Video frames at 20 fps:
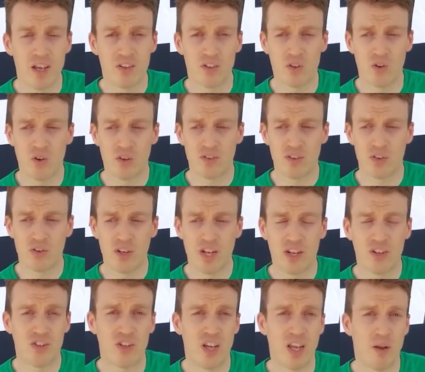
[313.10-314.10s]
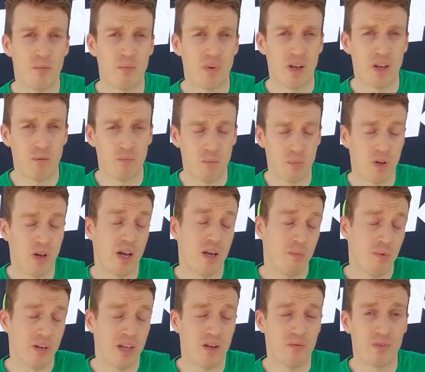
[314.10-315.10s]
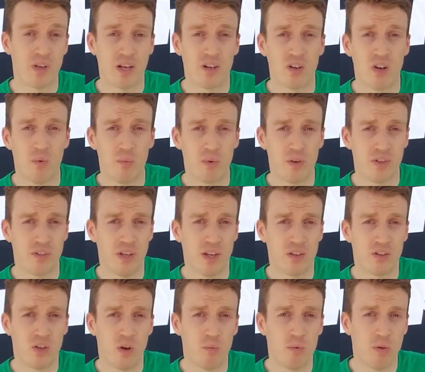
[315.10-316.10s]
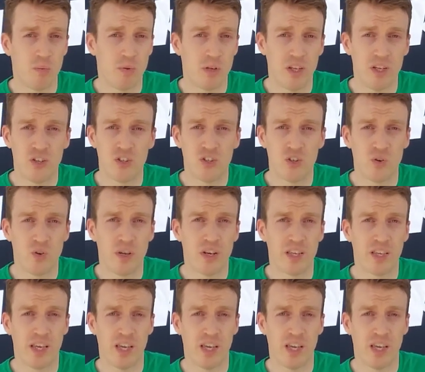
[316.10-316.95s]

So it's a great shame that I believe that companies like WP, Showa,